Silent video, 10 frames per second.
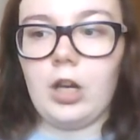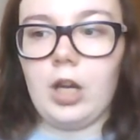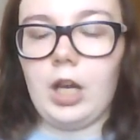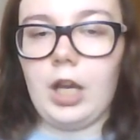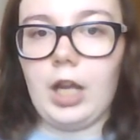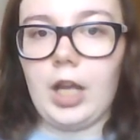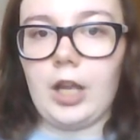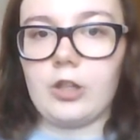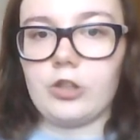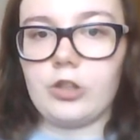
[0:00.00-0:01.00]

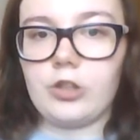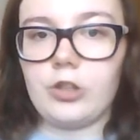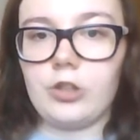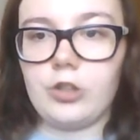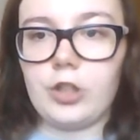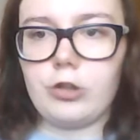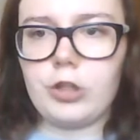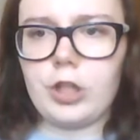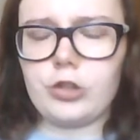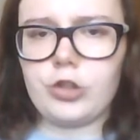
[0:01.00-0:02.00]
And then you
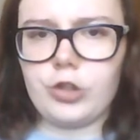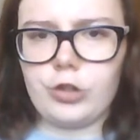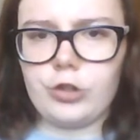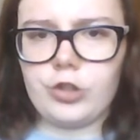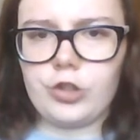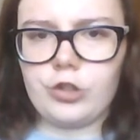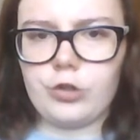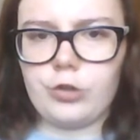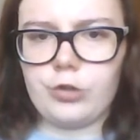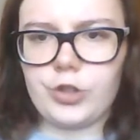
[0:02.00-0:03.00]
can choose
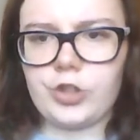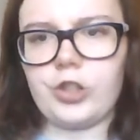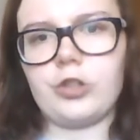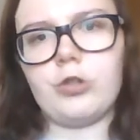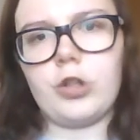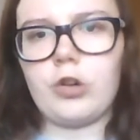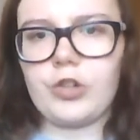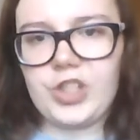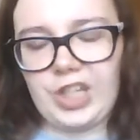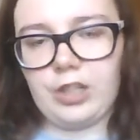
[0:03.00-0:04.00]
to stick to your
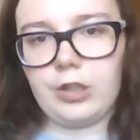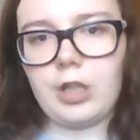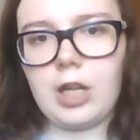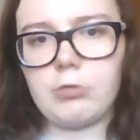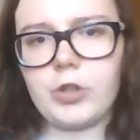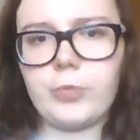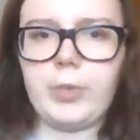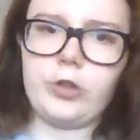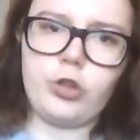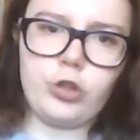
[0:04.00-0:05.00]
second language,
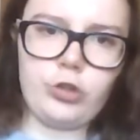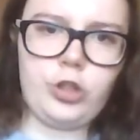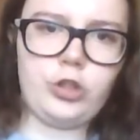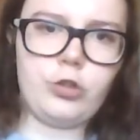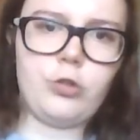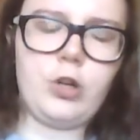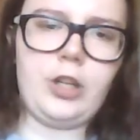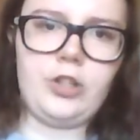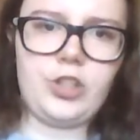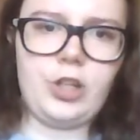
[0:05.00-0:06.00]
but you don't need to. I
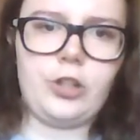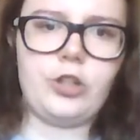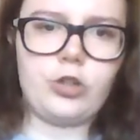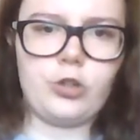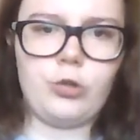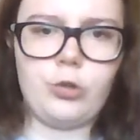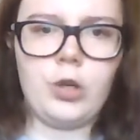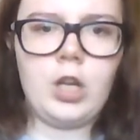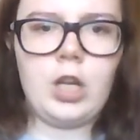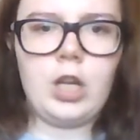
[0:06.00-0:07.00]
decided to
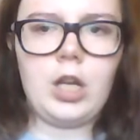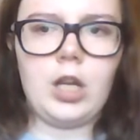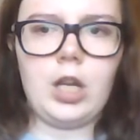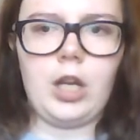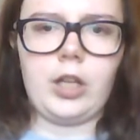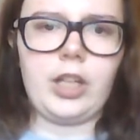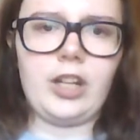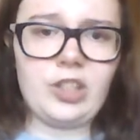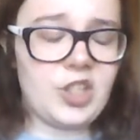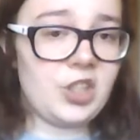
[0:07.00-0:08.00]

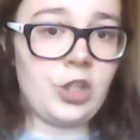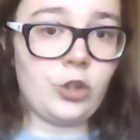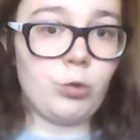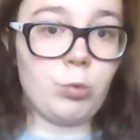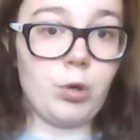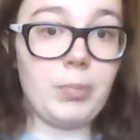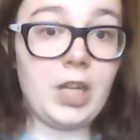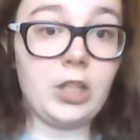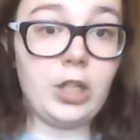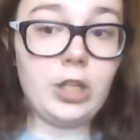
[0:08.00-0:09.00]
again stick to
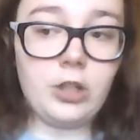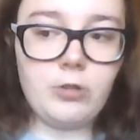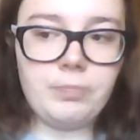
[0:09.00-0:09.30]
Romanian.